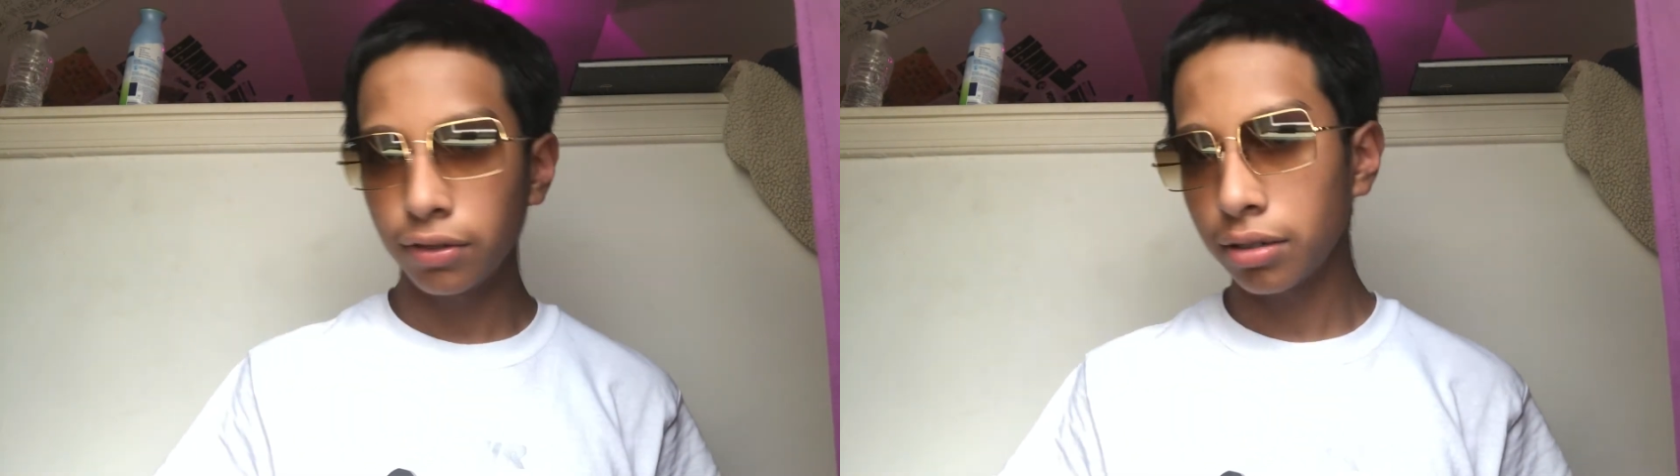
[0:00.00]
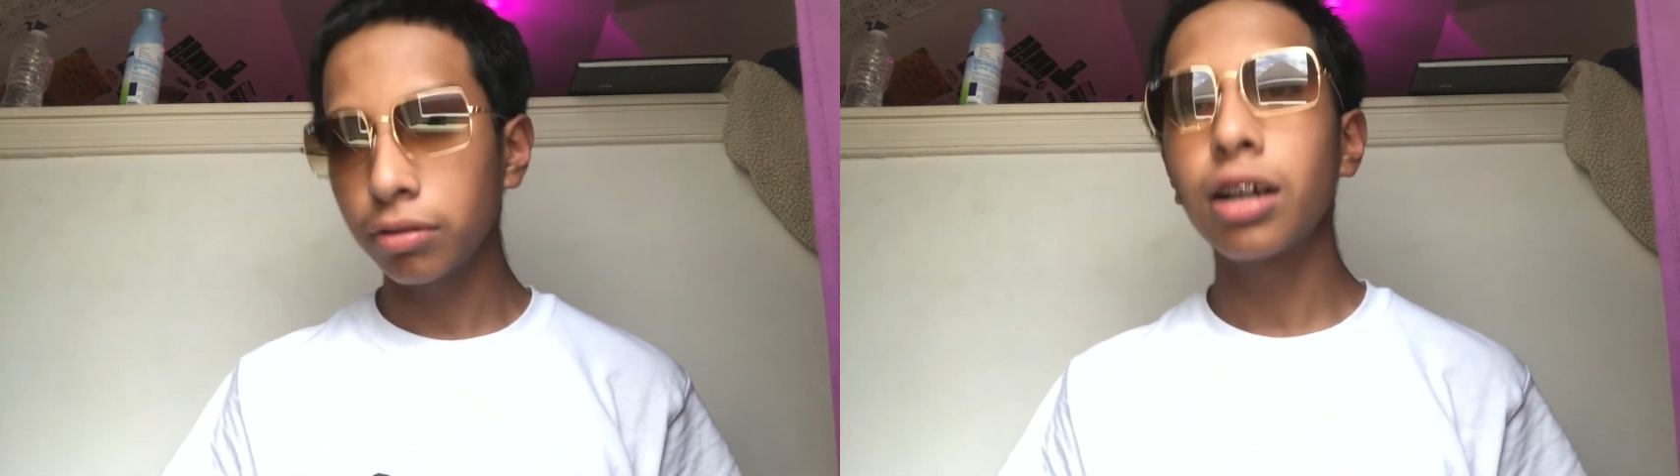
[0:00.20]

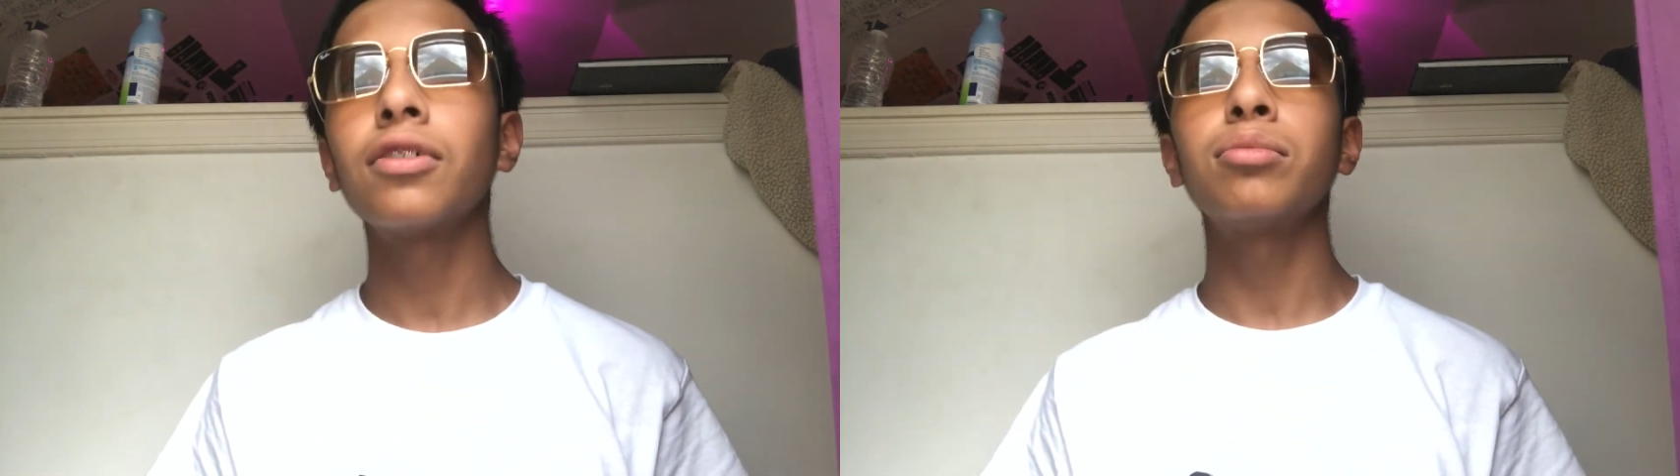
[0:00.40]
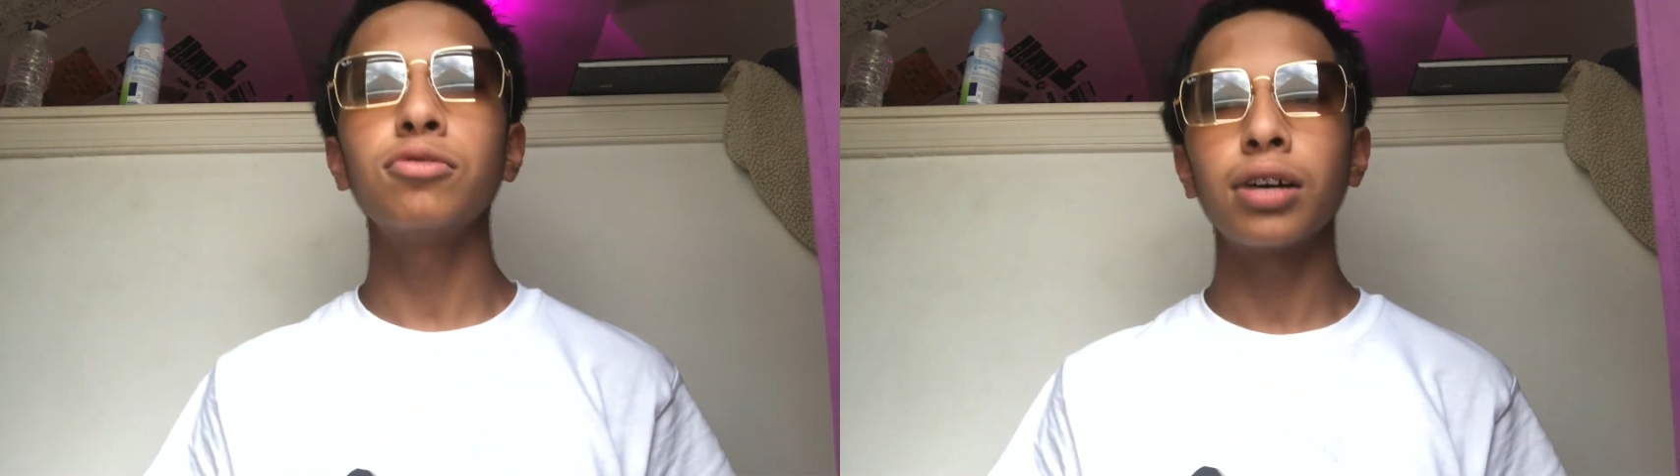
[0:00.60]

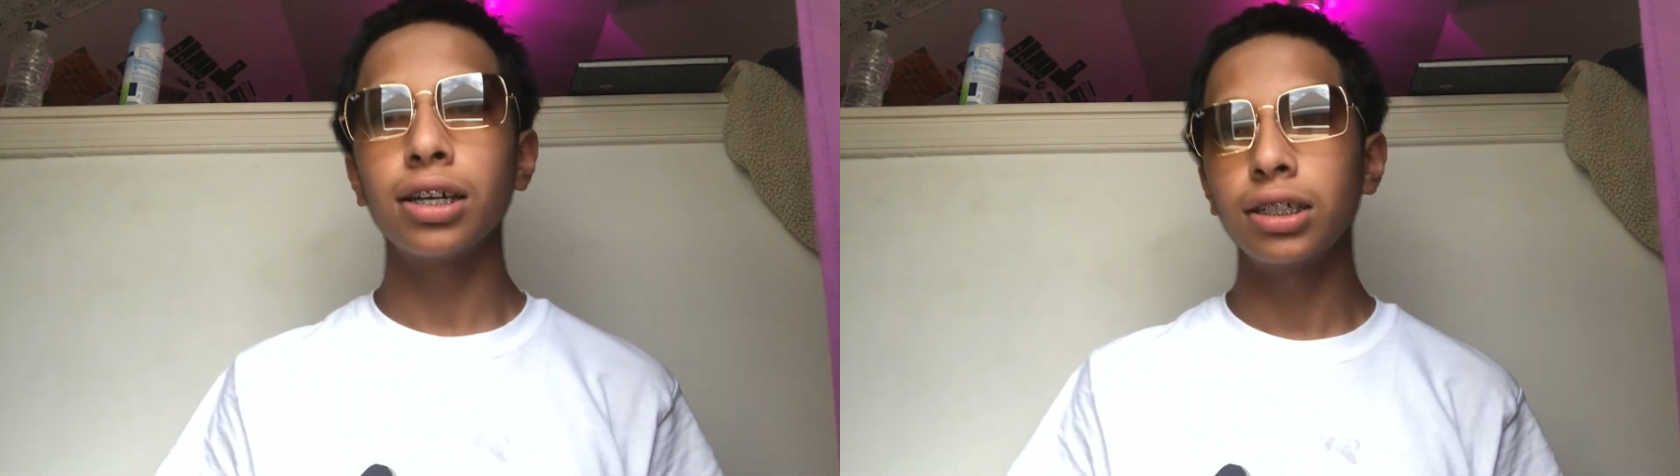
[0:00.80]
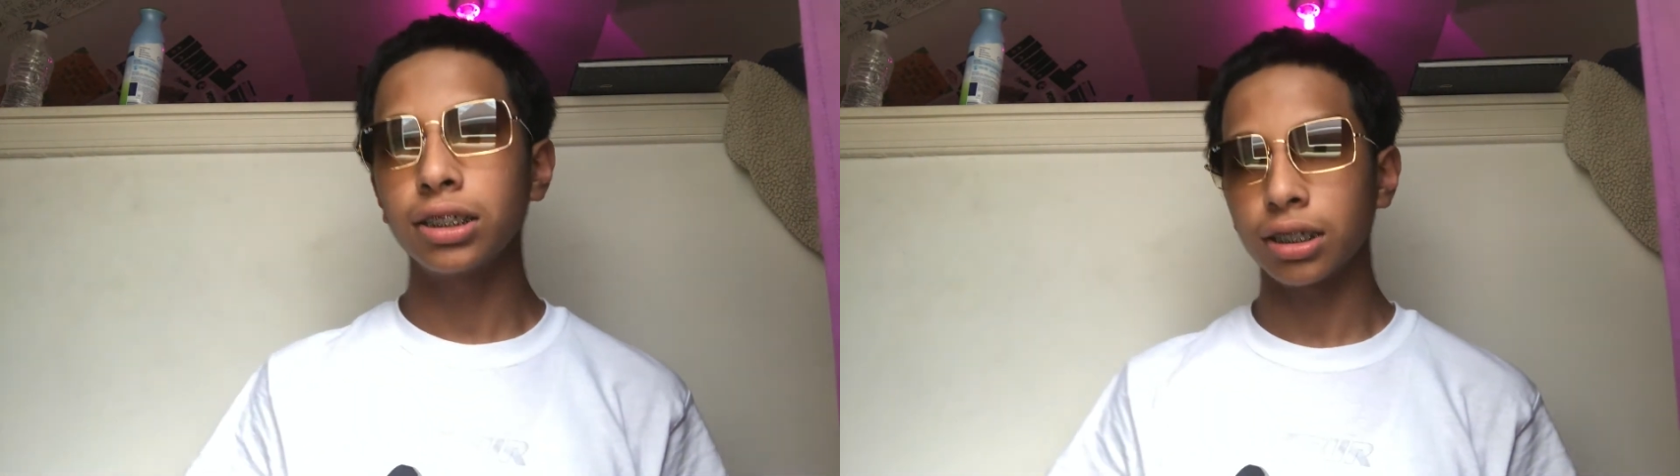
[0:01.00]
I move my
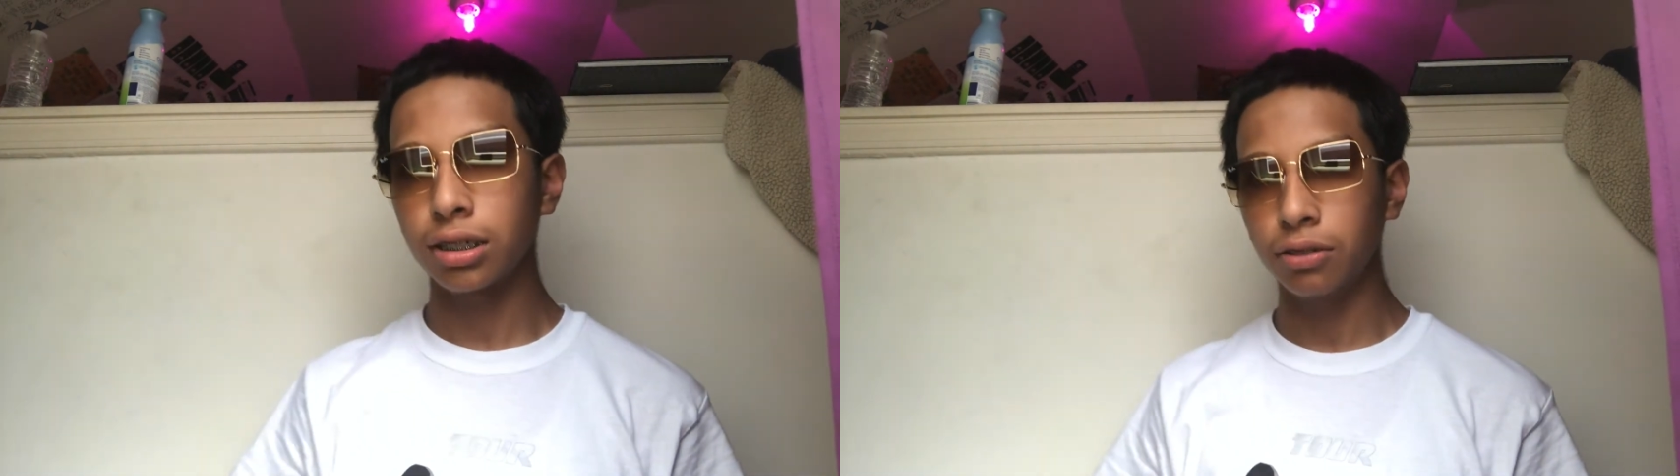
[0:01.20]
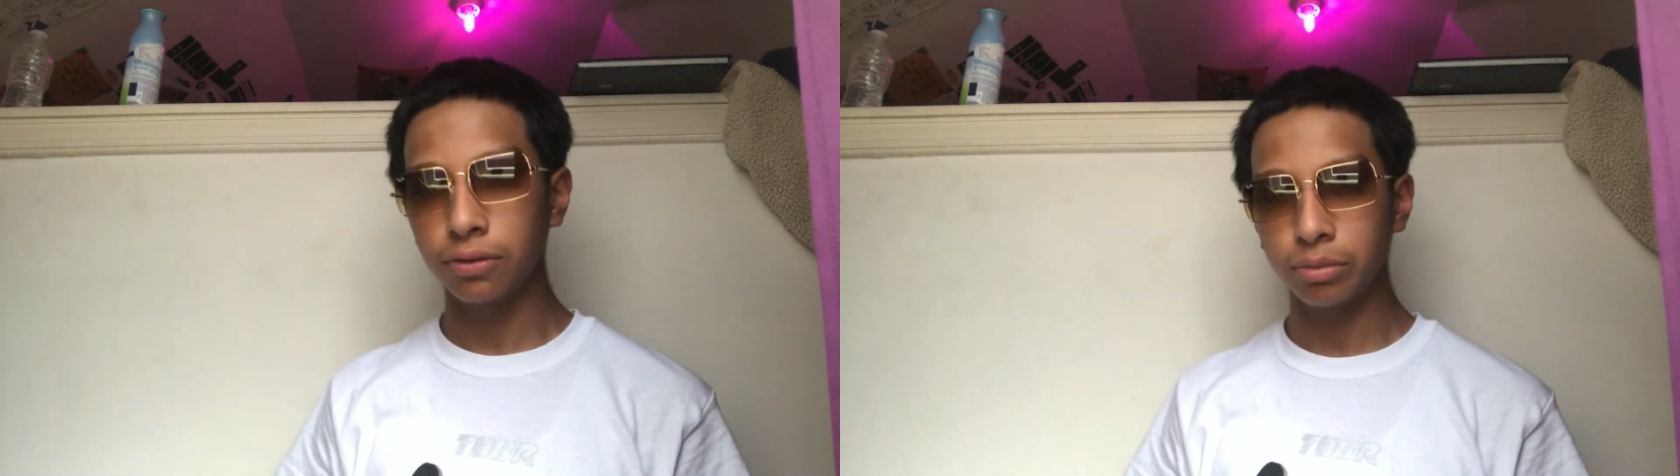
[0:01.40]
head, they
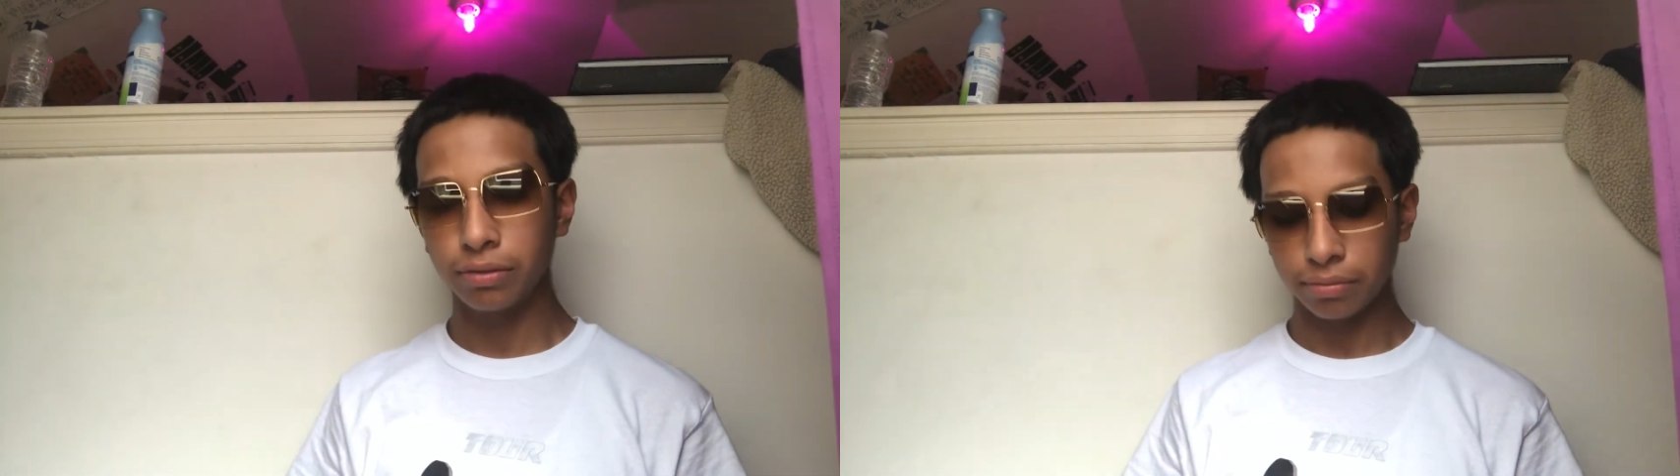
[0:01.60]
shining, you feel me?